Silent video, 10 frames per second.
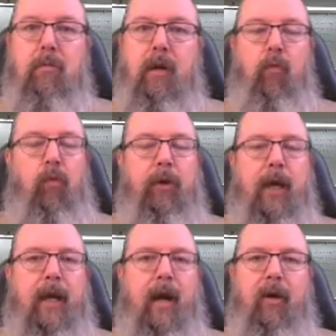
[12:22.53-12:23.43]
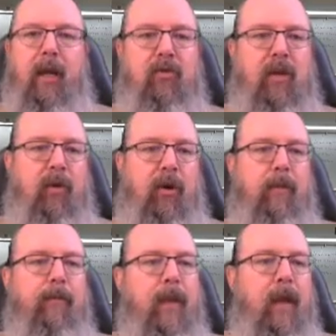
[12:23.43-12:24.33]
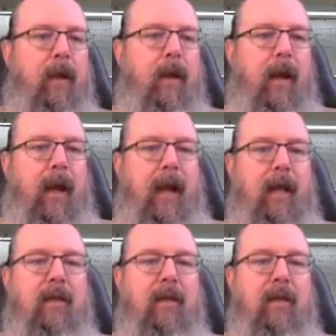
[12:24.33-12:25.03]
It will not count against him or her, and